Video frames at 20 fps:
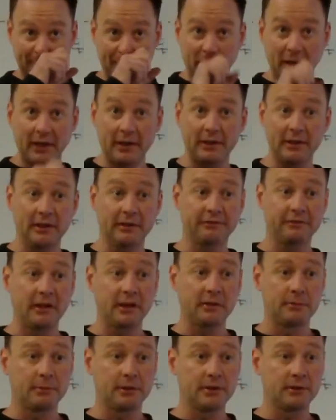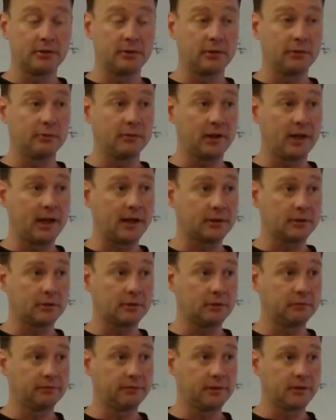But if anybody's doing
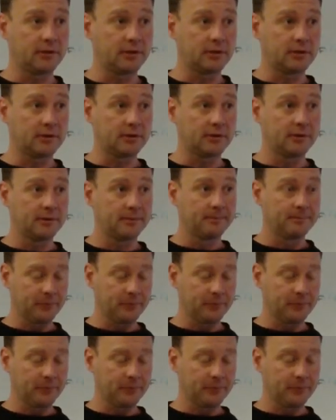astrophysics,